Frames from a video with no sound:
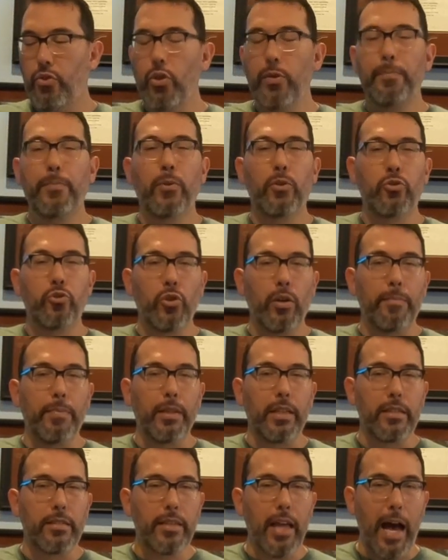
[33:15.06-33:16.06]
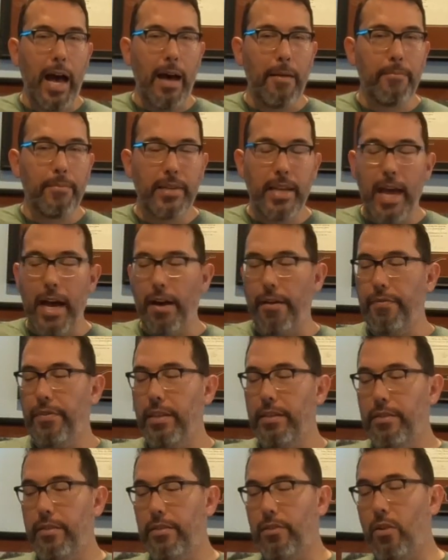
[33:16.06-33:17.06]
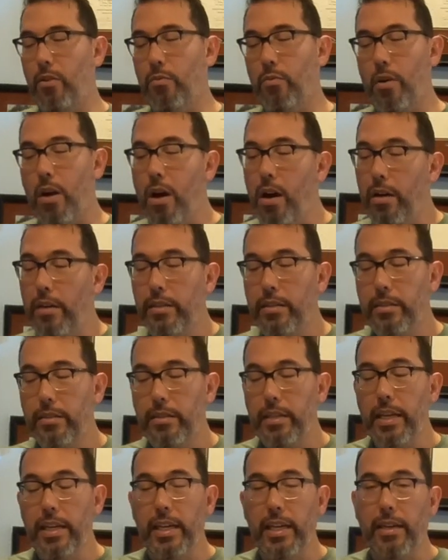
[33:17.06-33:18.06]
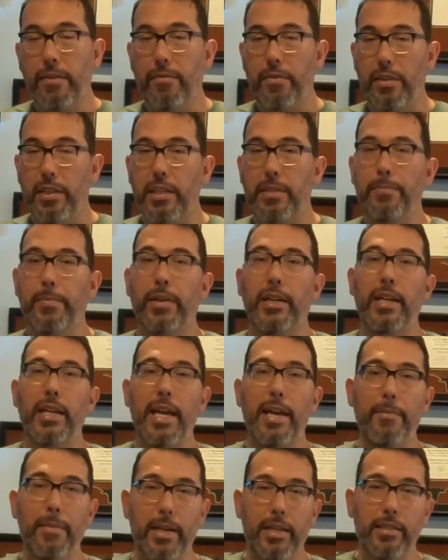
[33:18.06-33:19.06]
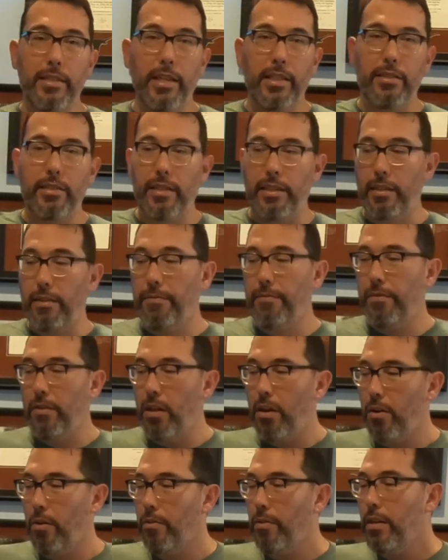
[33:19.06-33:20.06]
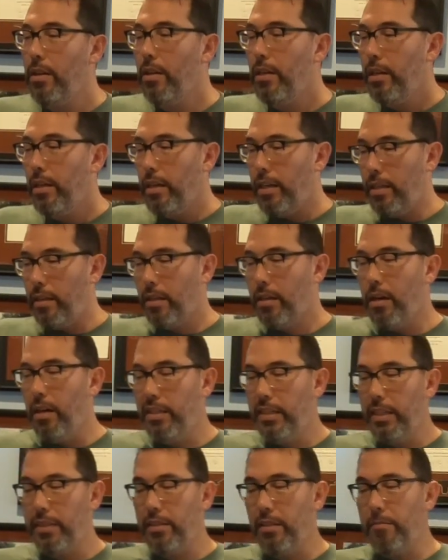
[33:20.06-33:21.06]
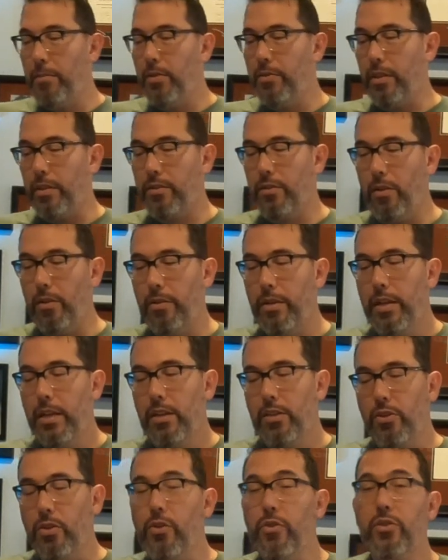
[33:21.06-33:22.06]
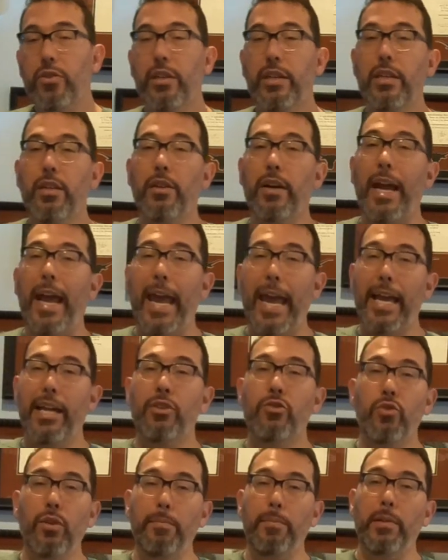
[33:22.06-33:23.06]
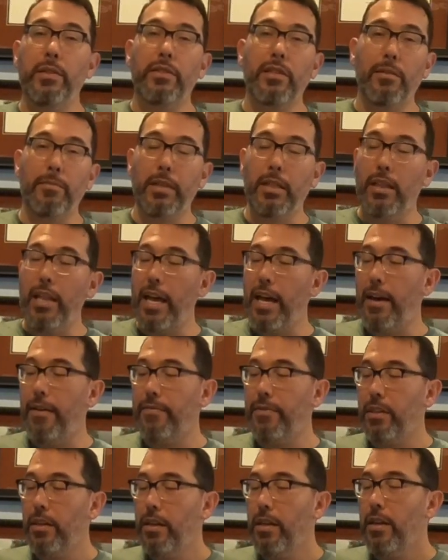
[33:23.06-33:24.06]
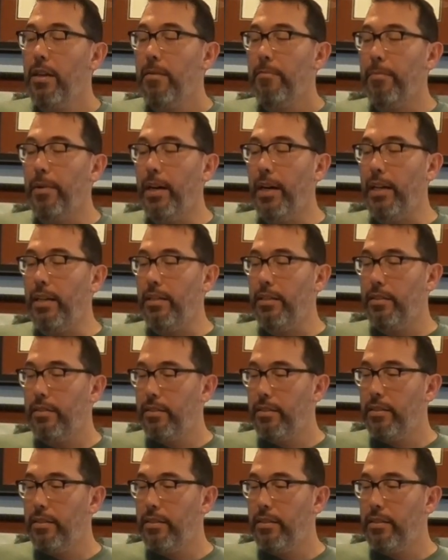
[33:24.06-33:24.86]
Duple triplet stop. Now this is the wrong sticking for this, but it makes sense in the flow in the context of the music. So usually your and triplet's going to be left, but